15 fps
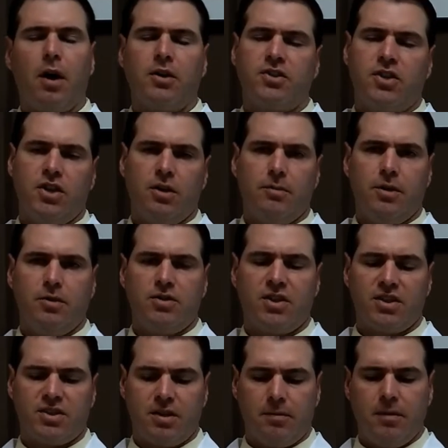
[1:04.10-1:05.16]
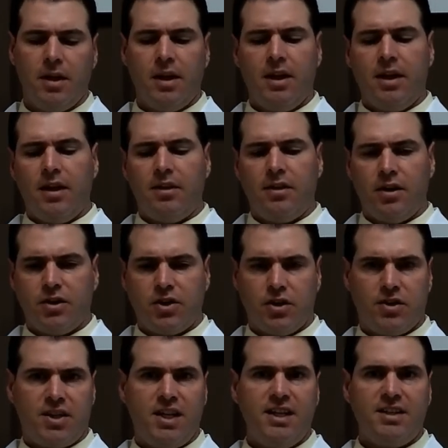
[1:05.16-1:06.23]
parts to your immune system. There's
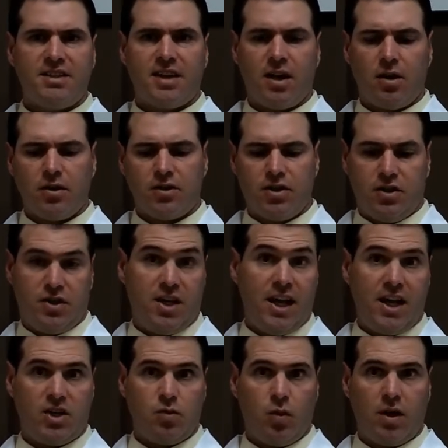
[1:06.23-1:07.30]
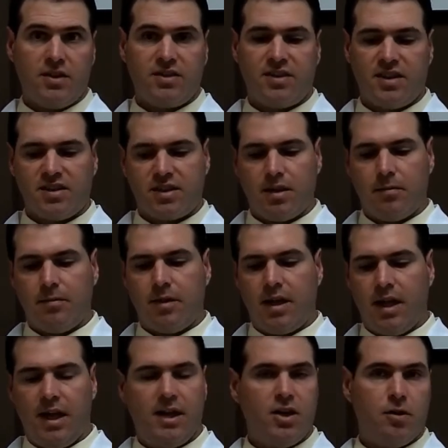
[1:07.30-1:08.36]
your T cells, your Th1 system,
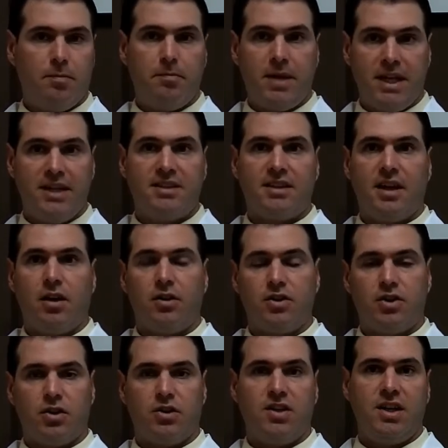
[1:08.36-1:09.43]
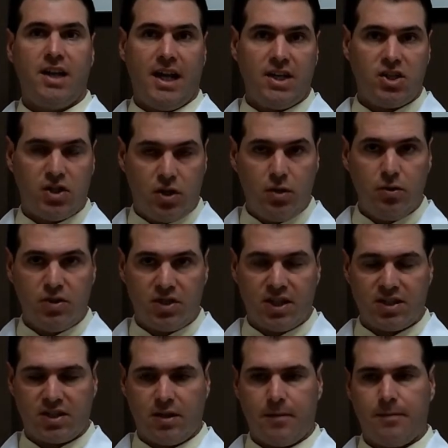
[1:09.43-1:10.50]
and your B cells, your Th2
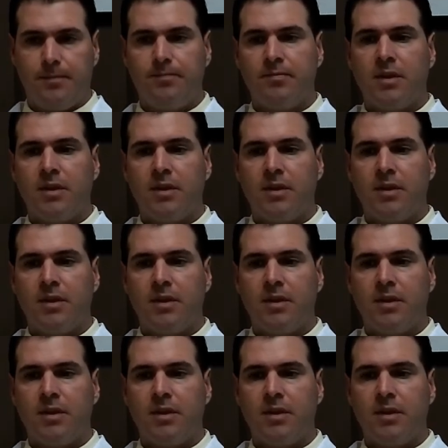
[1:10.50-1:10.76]
system.